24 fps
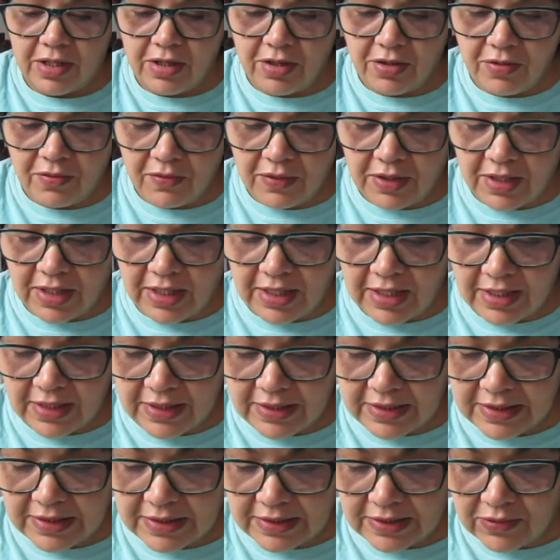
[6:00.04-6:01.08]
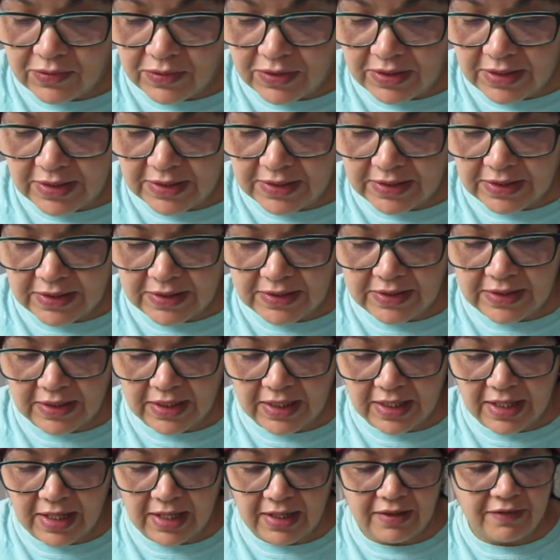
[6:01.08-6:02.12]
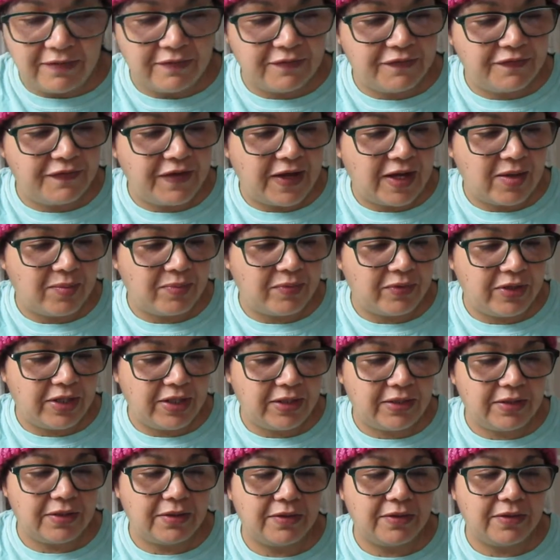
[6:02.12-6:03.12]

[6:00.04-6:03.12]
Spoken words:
Okay, so this is the cotton fabric.